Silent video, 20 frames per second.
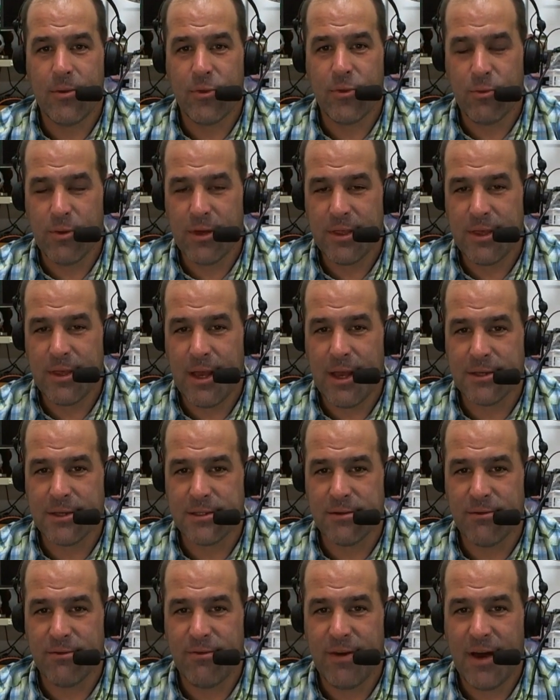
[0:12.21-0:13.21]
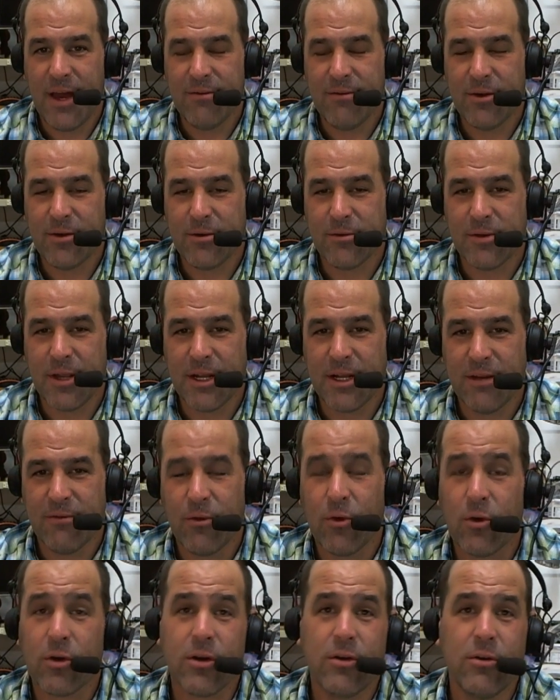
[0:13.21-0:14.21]
three thousand five hundred
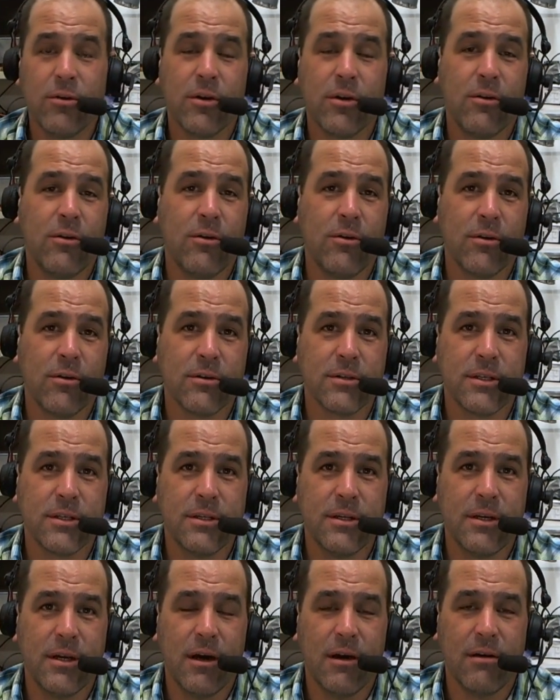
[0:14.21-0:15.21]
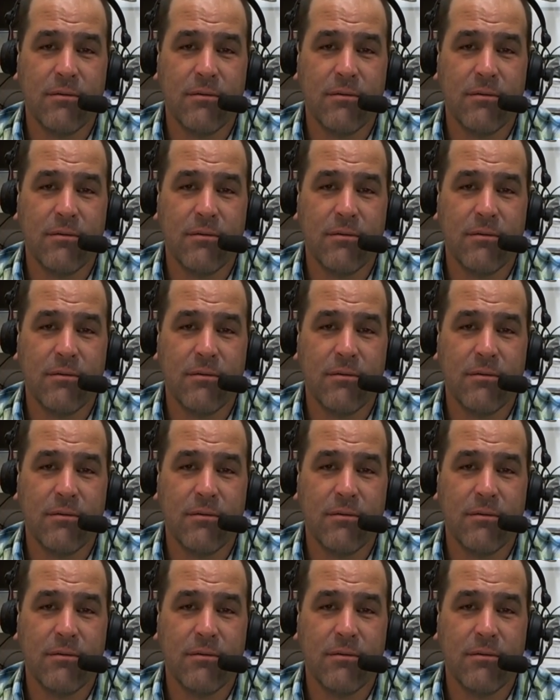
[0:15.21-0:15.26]
eighty-four CUDA cores